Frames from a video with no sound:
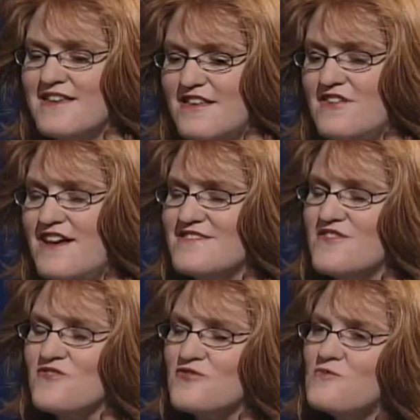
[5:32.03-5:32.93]
yes, the
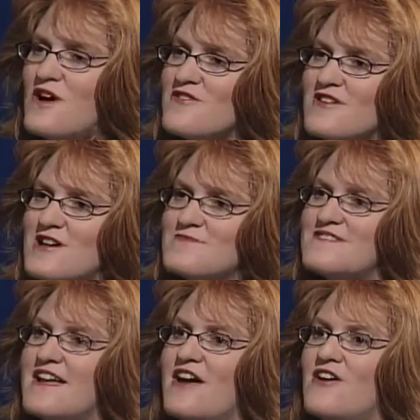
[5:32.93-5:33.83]
stormwater comes
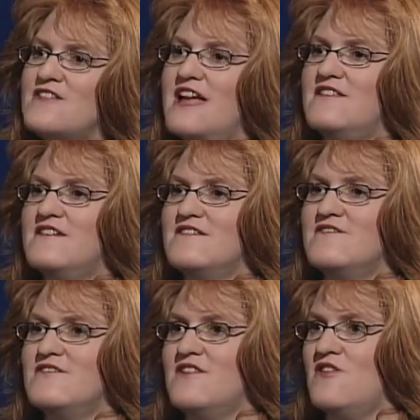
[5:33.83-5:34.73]
down and it
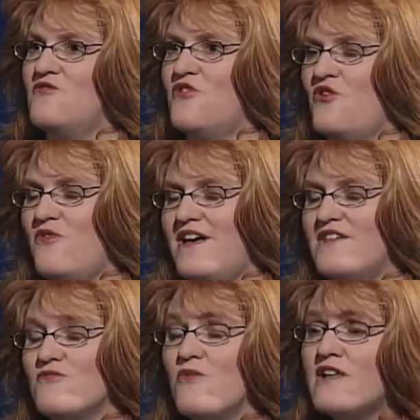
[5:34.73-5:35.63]
can go
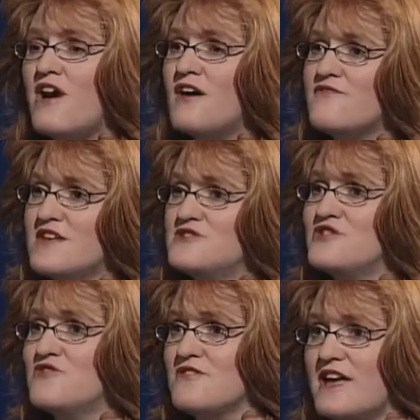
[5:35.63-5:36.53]
as runoff into
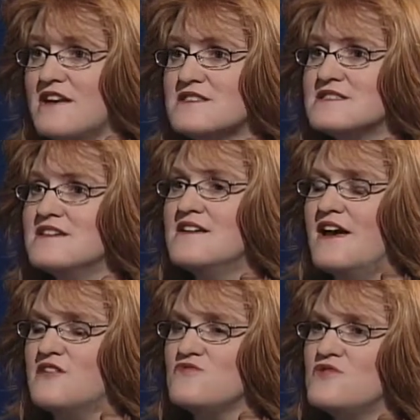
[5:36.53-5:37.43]
your lakes.
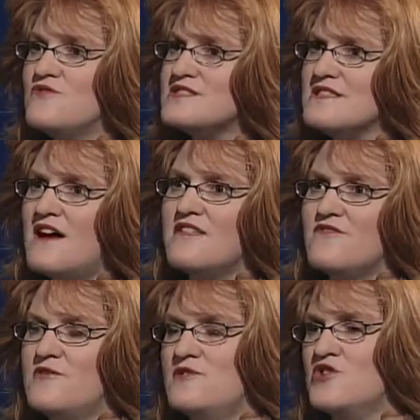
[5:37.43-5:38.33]
And you'll notice a lot of
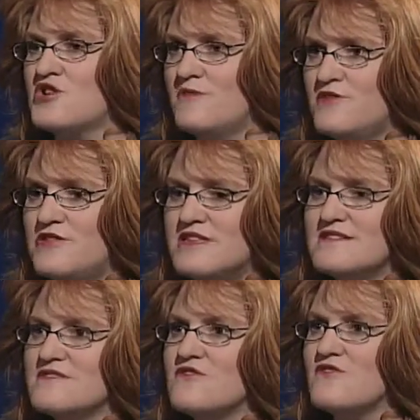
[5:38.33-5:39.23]
them in your
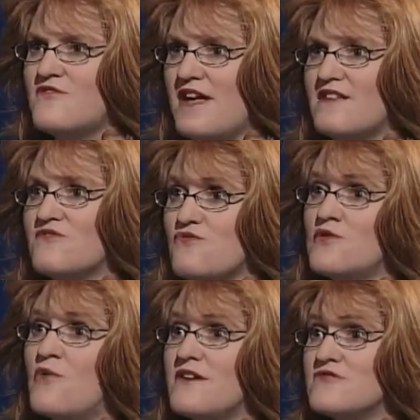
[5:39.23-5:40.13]
communities it will say
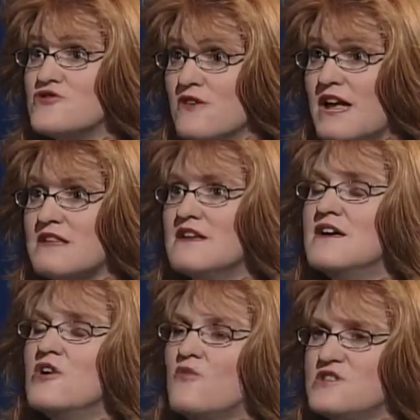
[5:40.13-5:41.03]
stormwater drain,
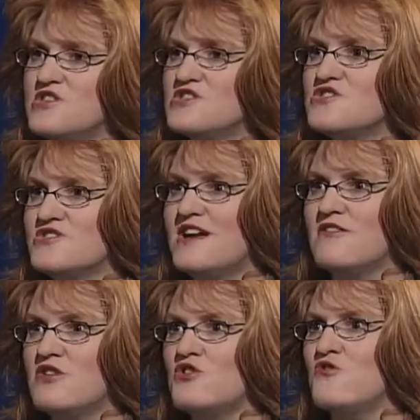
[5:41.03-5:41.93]
which is
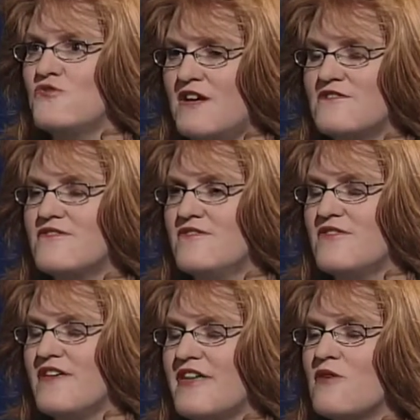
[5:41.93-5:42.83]
telling you that,
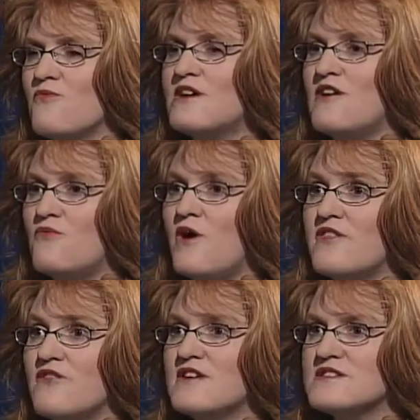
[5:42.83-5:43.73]
that that runoff
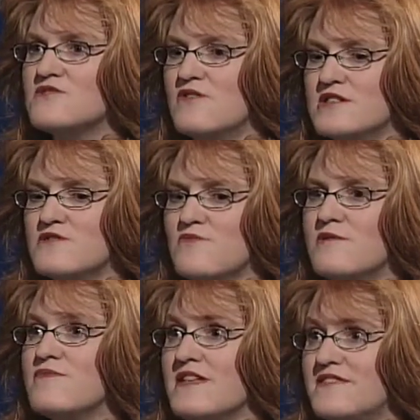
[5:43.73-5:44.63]
water is going to
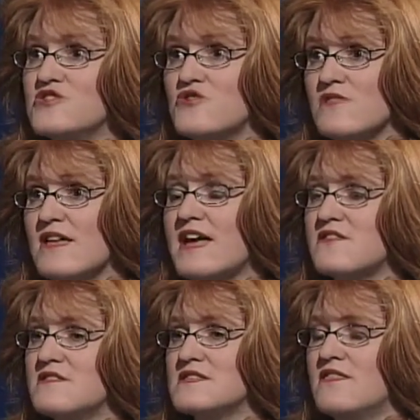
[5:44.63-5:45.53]
replenish your lake
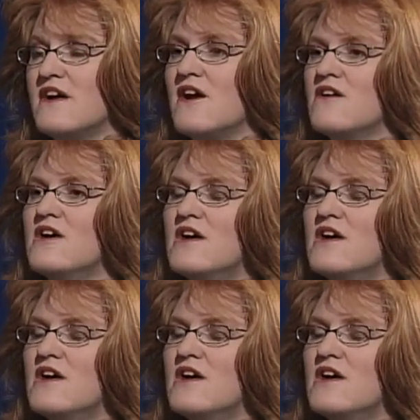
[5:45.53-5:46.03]
that's there.